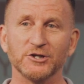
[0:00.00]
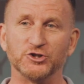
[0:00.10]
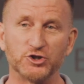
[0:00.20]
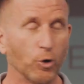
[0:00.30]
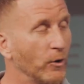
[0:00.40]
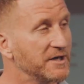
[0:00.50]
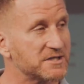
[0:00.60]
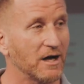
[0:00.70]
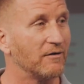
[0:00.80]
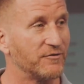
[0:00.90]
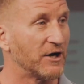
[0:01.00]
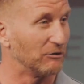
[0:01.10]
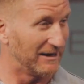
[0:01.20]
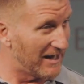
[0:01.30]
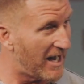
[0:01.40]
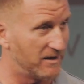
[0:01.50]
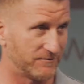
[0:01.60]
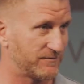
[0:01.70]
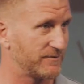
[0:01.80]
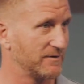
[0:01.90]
joys of their life